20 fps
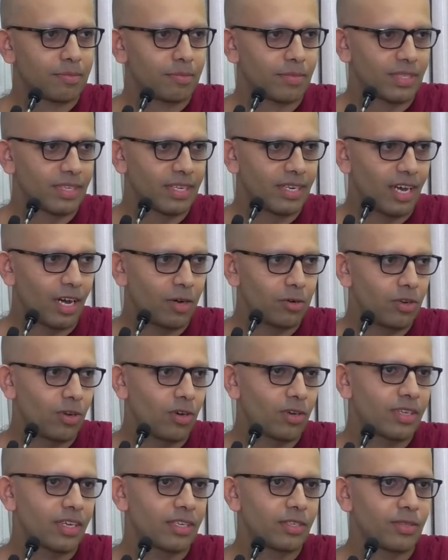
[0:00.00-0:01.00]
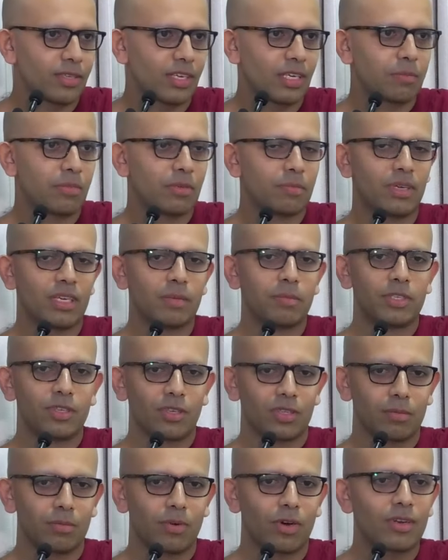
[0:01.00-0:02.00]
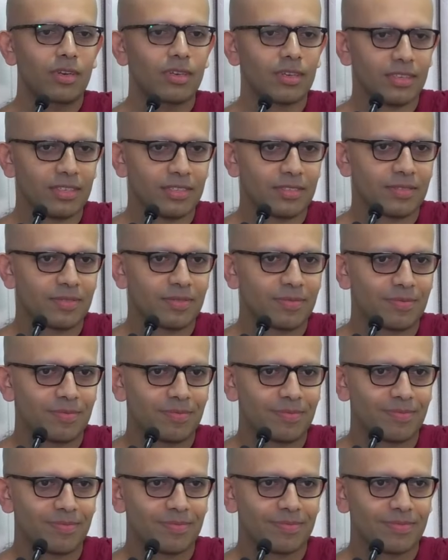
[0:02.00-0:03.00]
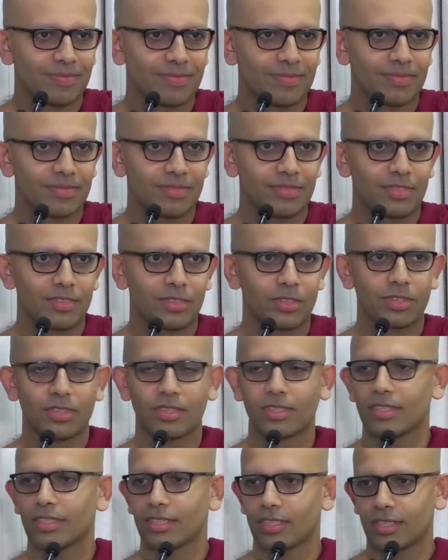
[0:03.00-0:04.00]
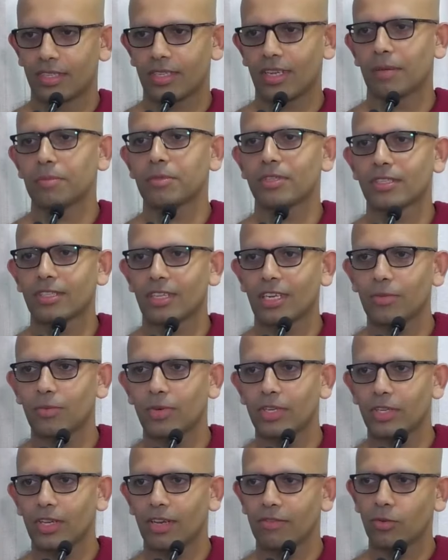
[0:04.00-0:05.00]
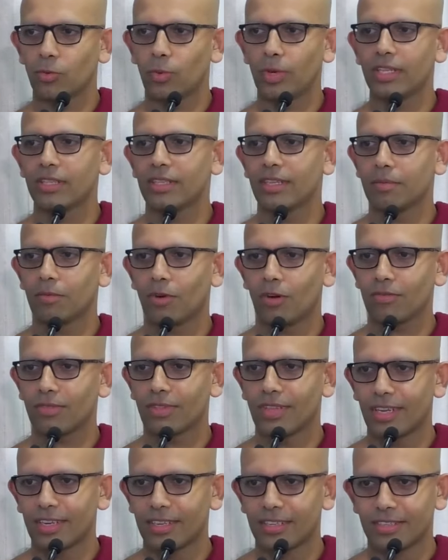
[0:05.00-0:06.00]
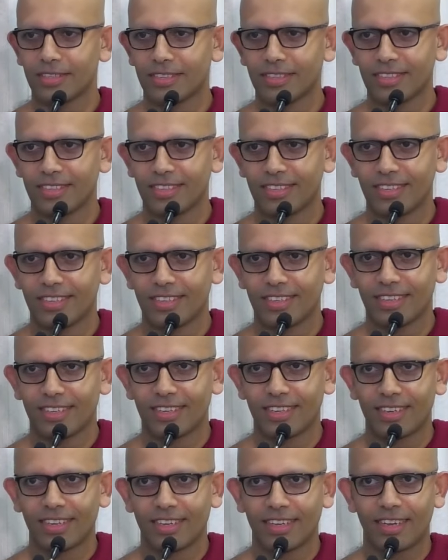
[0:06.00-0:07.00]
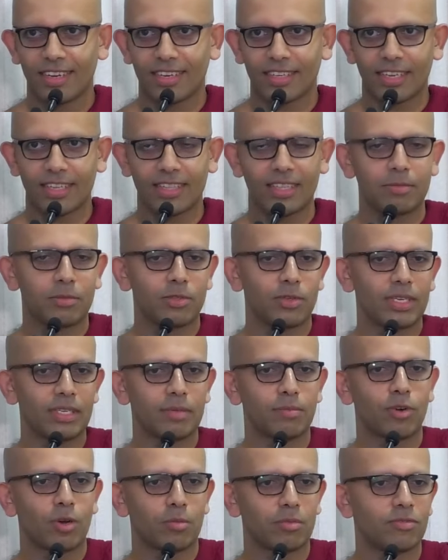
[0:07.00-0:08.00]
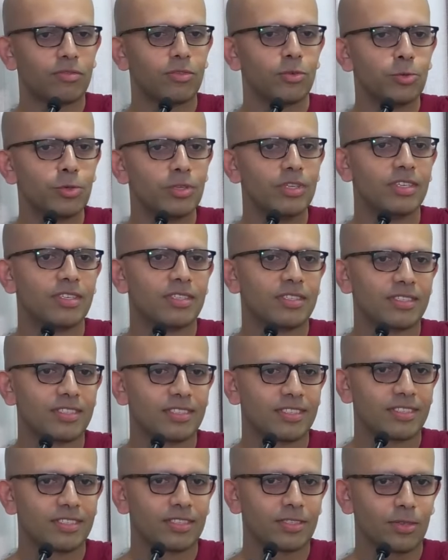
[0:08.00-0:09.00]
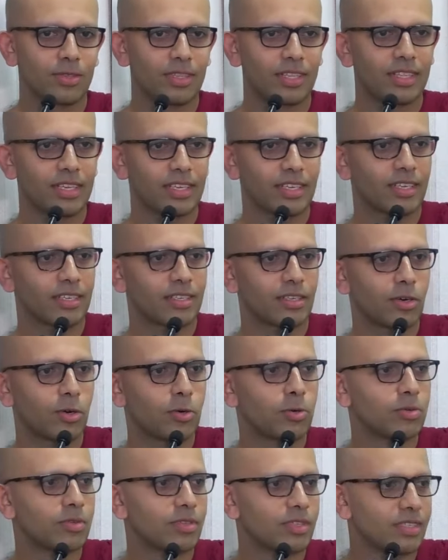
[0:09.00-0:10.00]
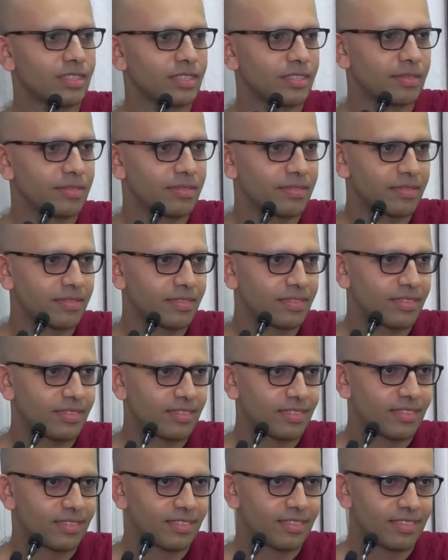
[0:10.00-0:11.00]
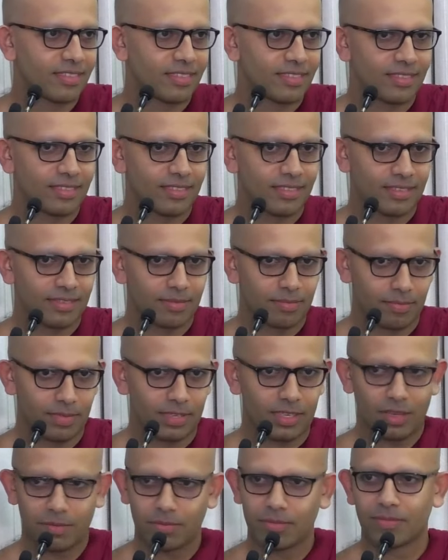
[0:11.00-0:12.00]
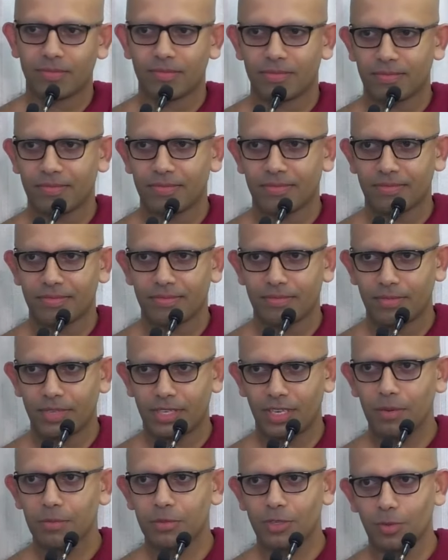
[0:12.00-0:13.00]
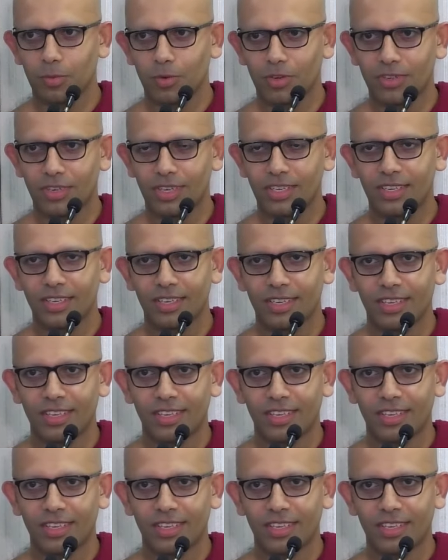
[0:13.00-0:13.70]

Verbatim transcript: But then, how long can you keep a baby on the bottle? it comes a time where you have to wean them off that and get them to eat proper food so that they can grow and become, become someone, right?